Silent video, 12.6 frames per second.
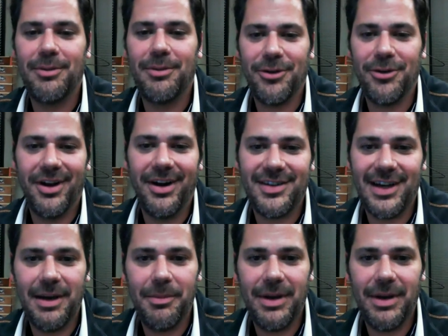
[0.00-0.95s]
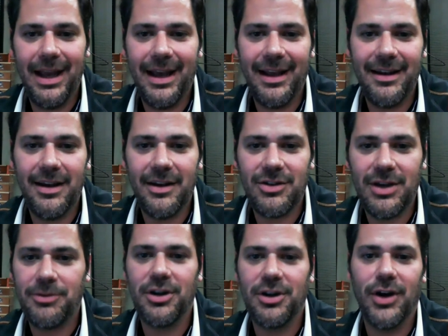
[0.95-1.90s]
Skip for a long time, and uh,
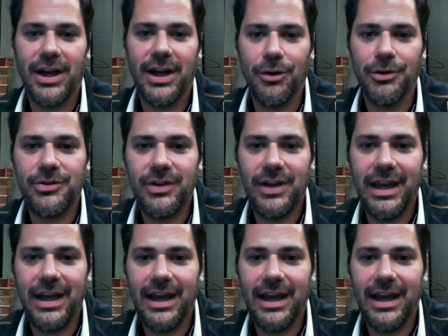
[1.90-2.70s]
Skip's a great host,